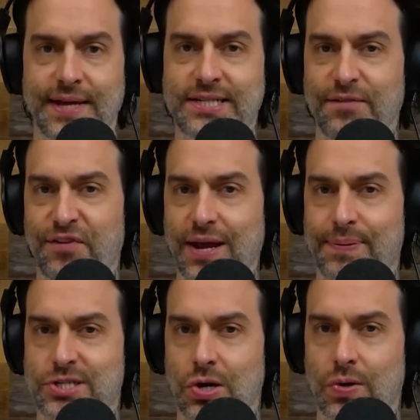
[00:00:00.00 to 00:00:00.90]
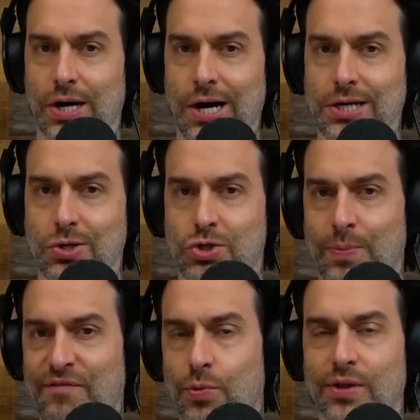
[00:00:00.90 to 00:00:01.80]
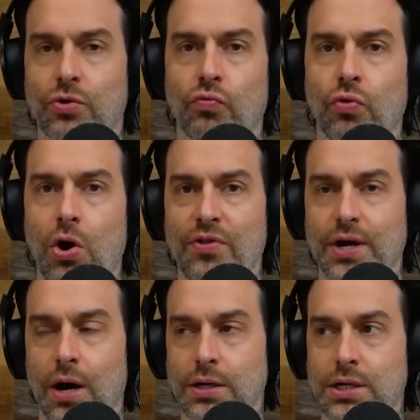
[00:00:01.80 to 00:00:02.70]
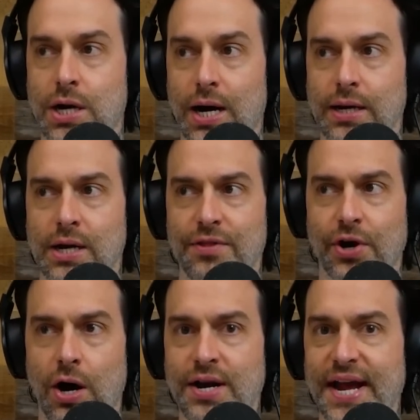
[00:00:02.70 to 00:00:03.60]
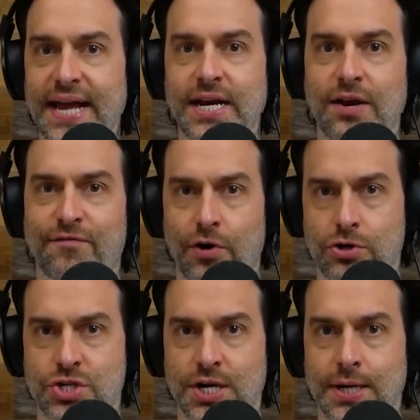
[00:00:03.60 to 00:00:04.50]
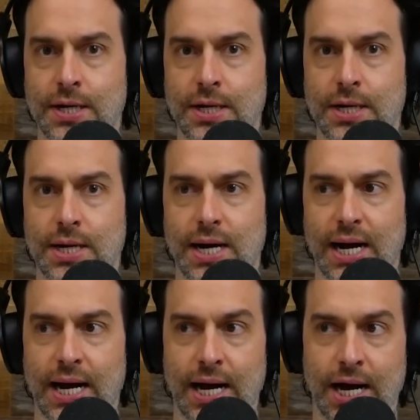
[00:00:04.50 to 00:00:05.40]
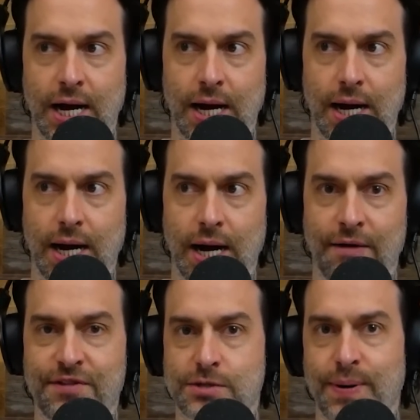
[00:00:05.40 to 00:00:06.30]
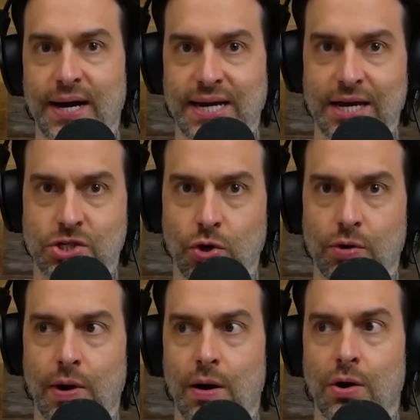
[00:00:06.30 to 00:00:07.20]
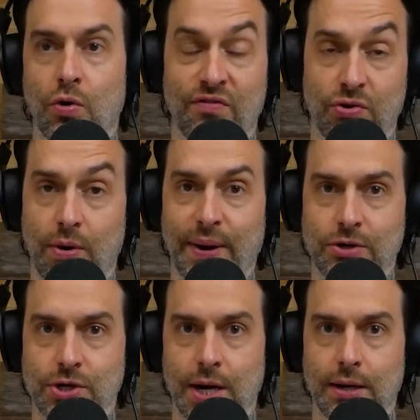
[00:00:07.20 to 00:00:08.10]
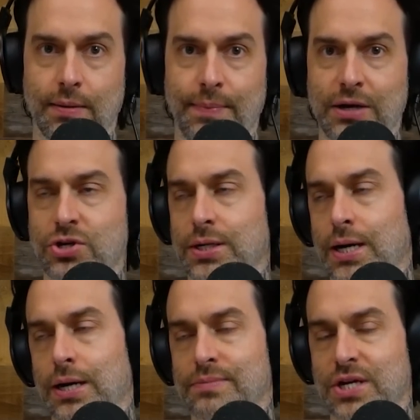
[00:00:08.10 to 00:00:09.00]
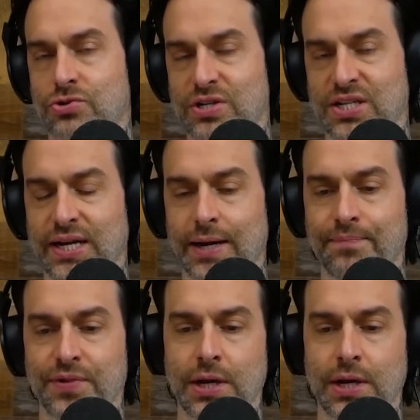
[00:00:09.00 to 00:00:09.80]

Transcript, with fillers: That's it for the episode on YouTube. If you want the raw, the uncut, the unedited version of this podcast, go over to our Patreon. Patreon.com/Chris D'Elia.